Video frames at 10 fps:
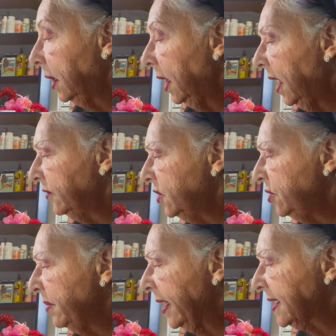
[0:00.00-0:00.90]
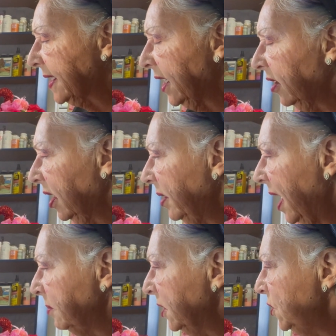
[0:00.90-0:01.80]
I have to do mascara.
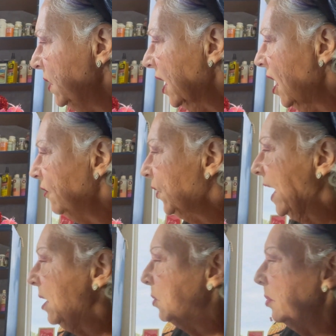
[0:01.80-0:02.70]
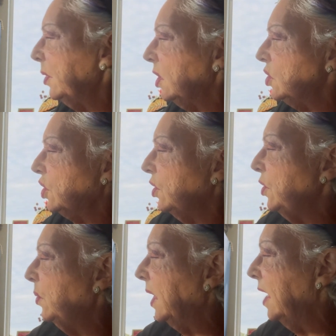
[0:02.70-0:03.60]
I'm gonna do that off camera, but I'll show you
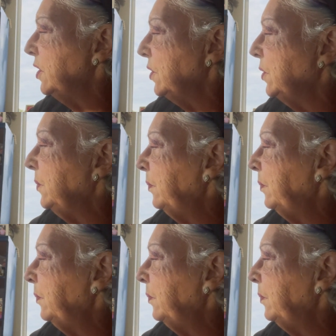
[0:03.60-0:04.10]
what I do.